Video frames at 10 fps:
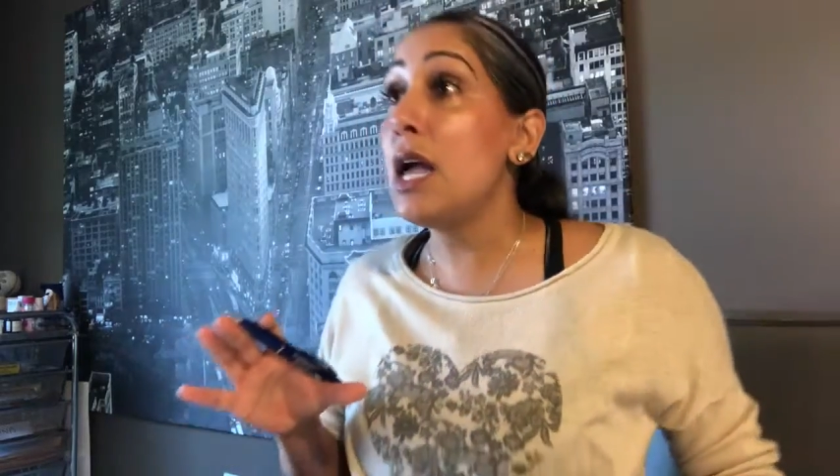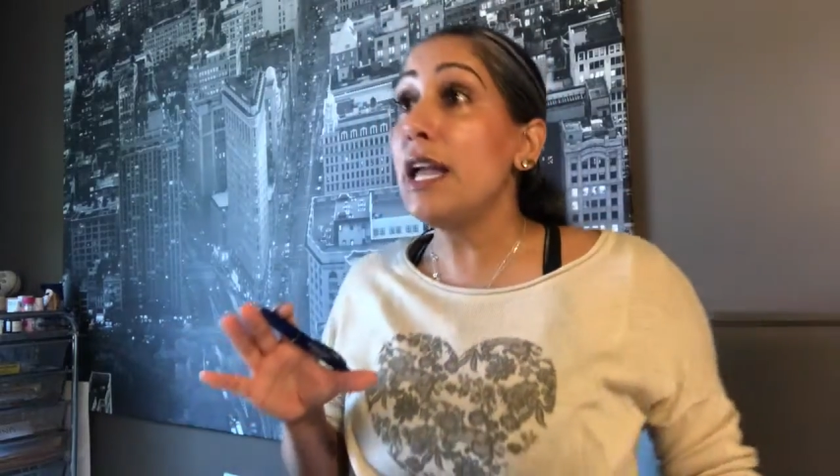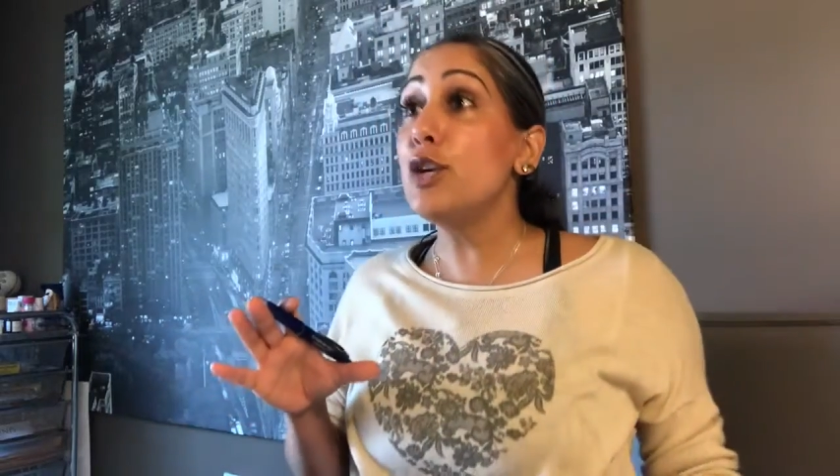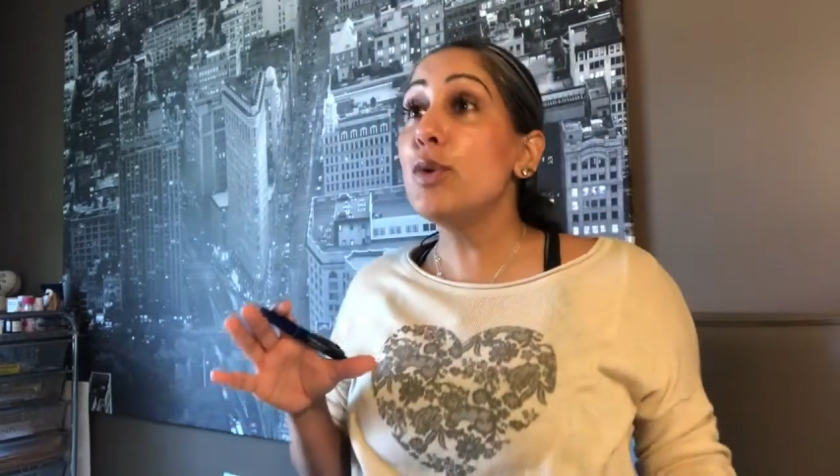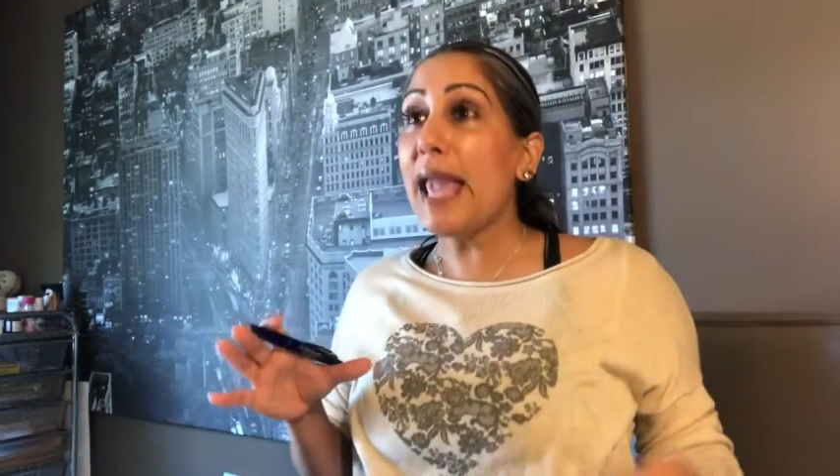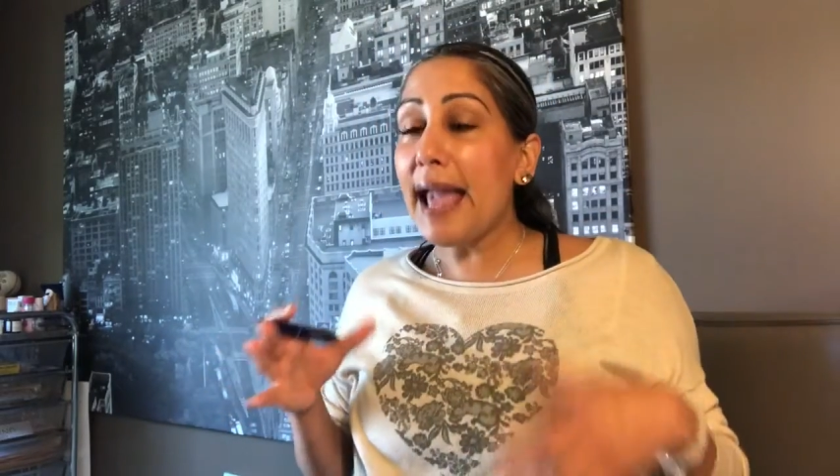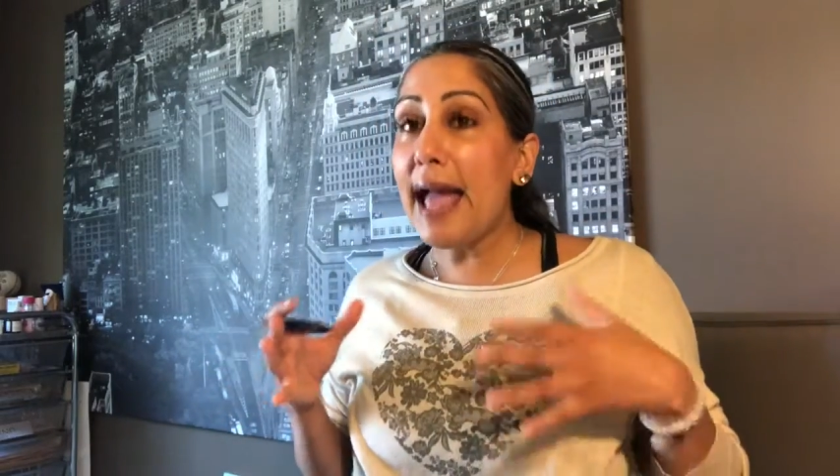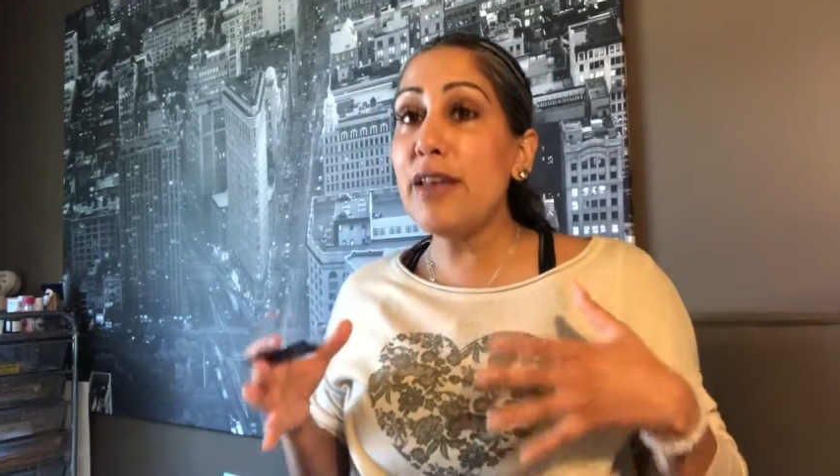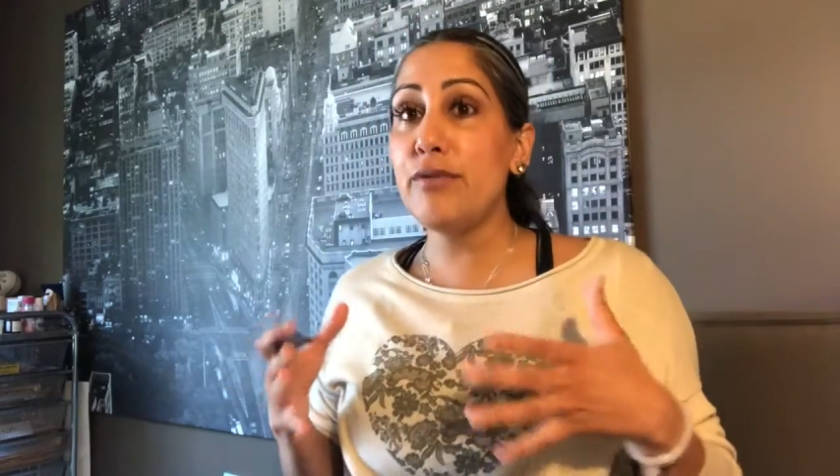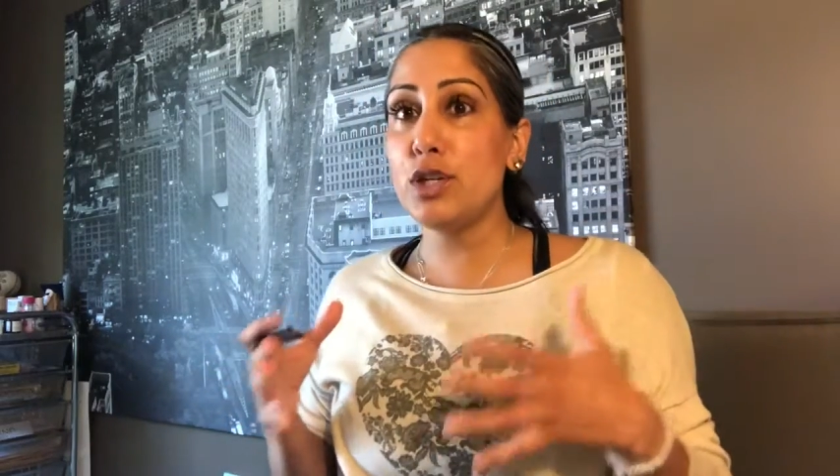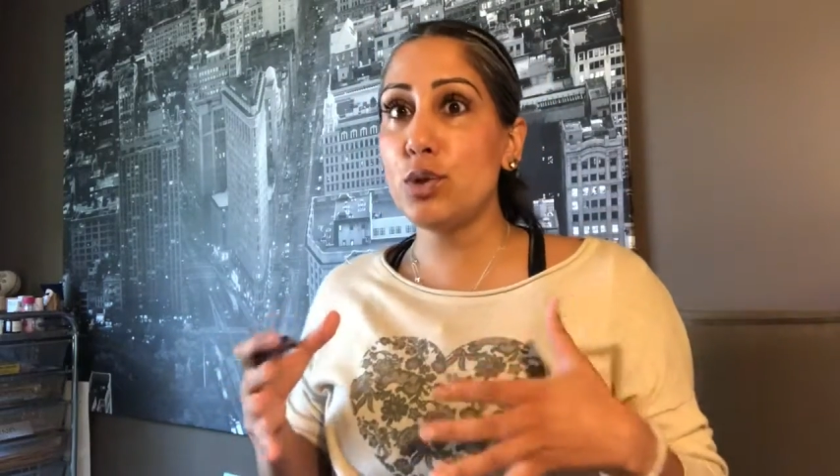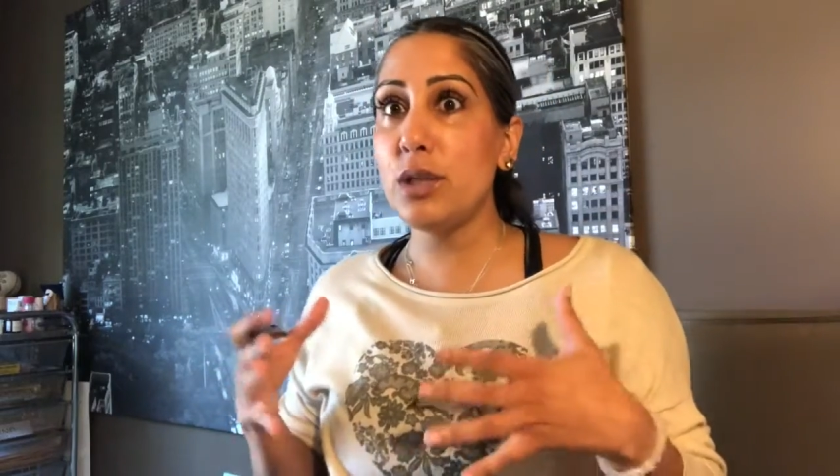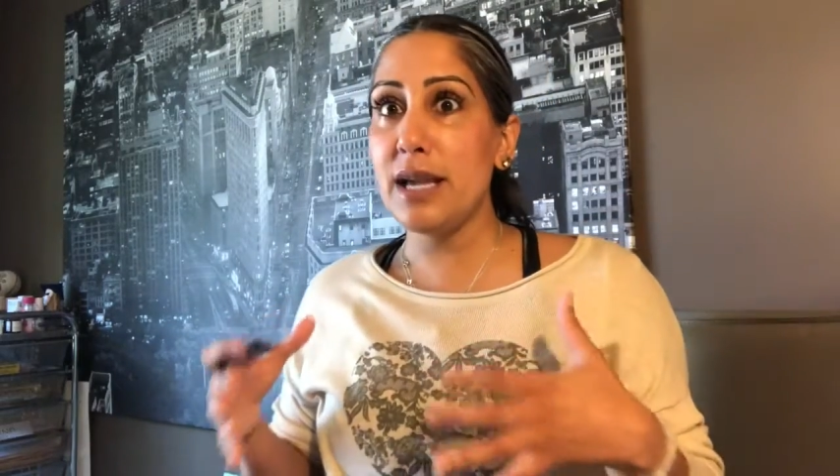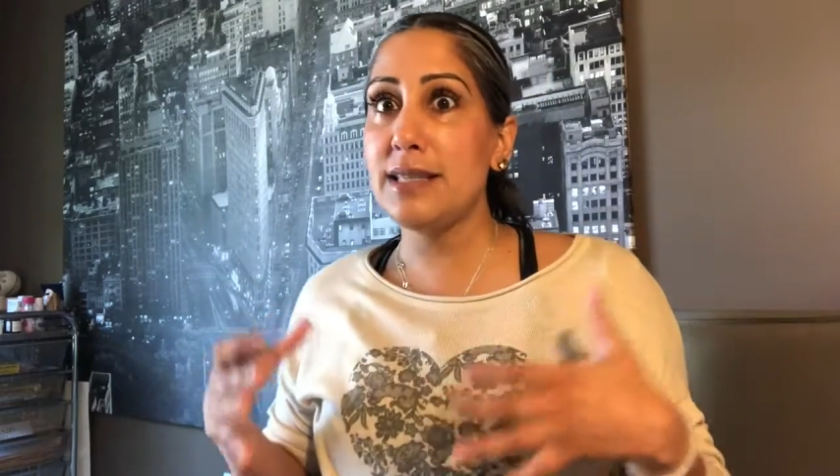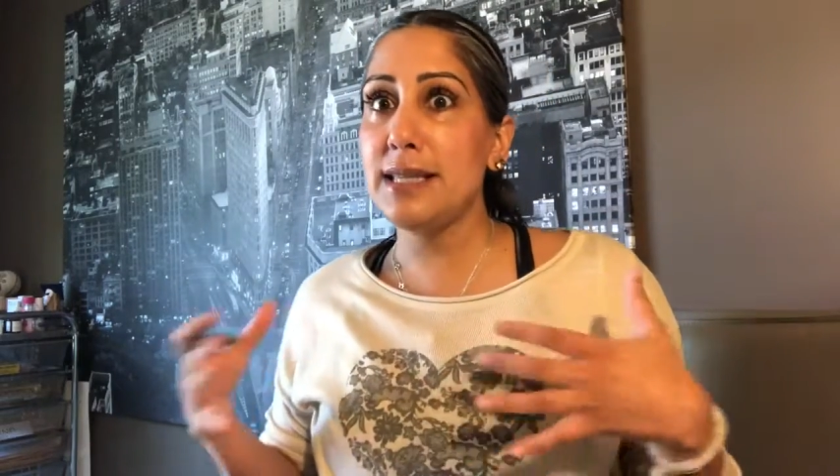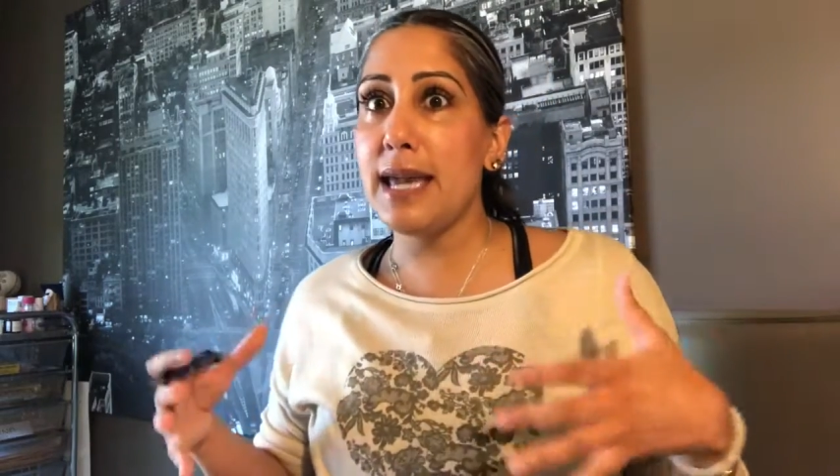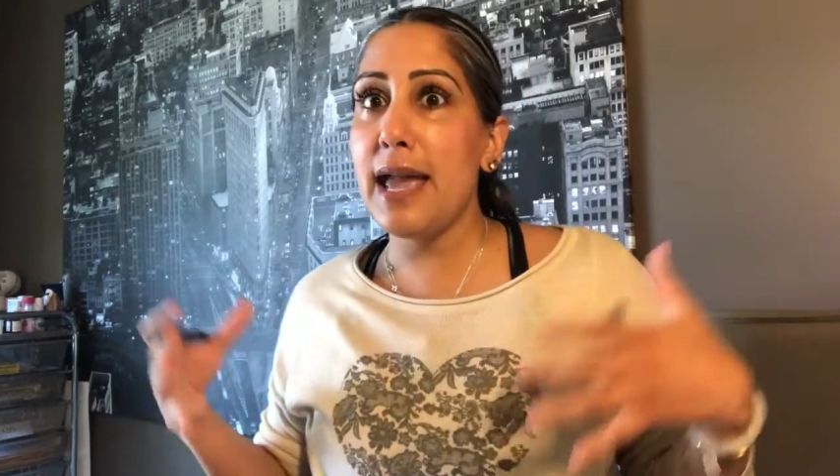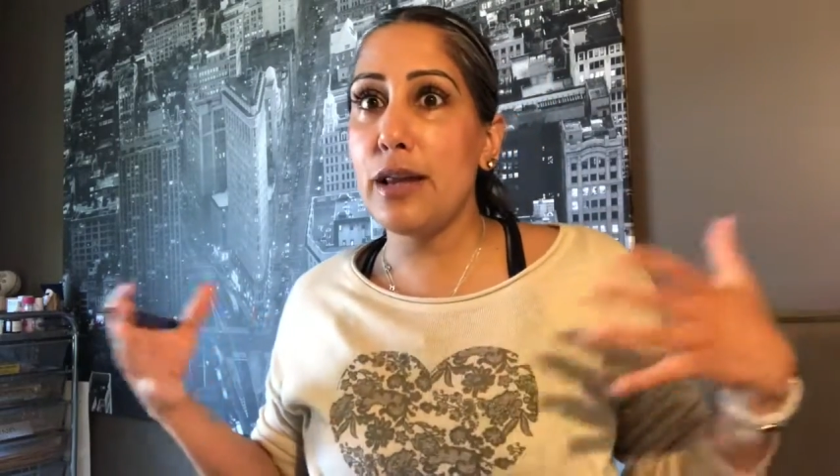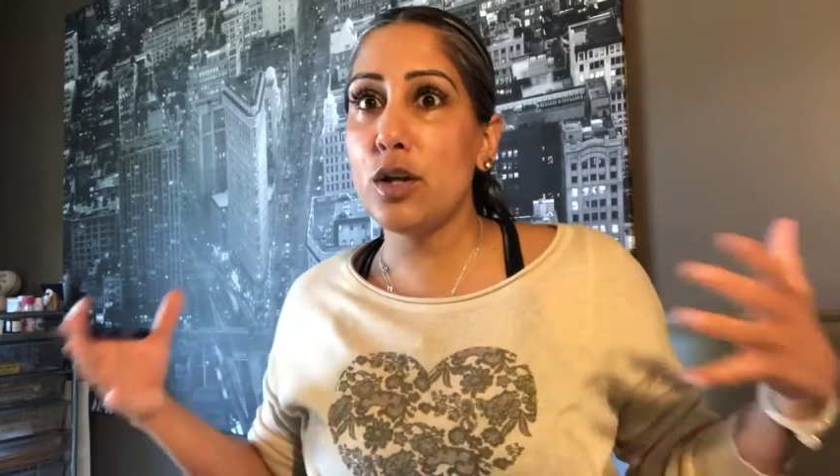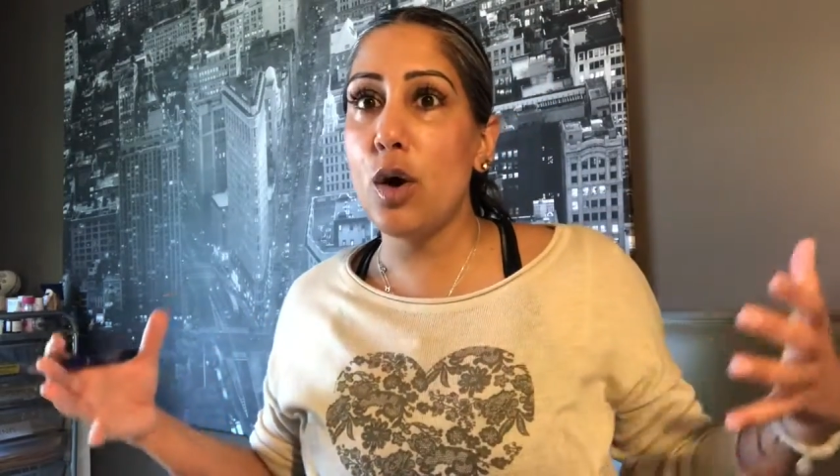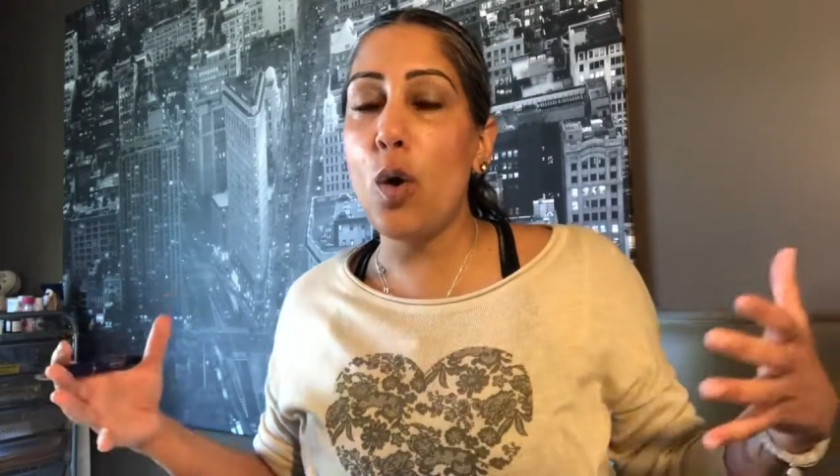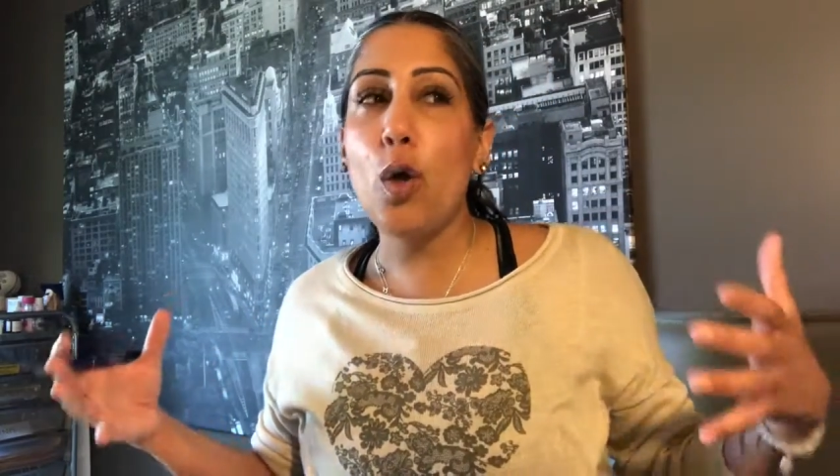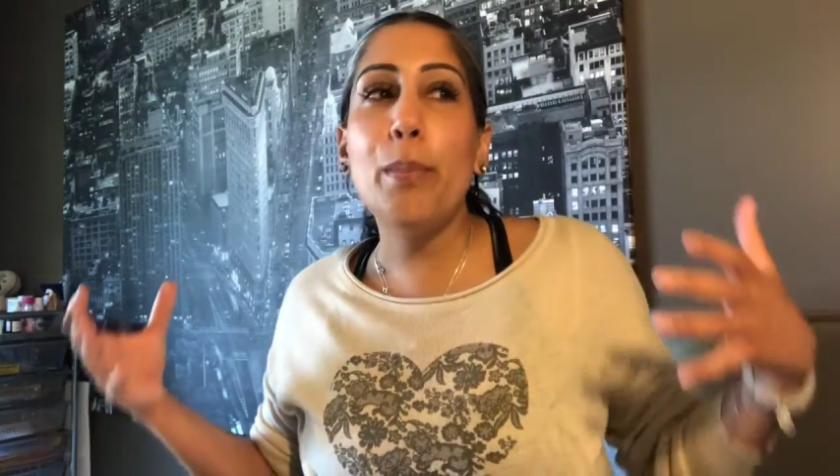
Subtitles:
You can visualize the end goal,